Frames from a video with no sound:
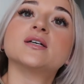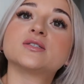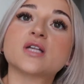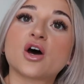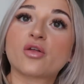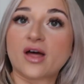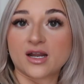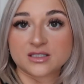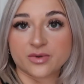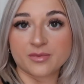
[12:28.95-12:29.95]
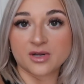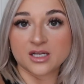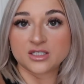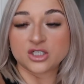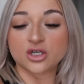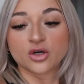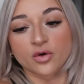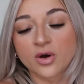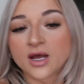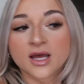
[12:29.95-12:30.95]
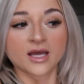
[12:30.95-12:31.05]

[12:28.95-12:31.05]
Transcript: So that is what I'm gonna do.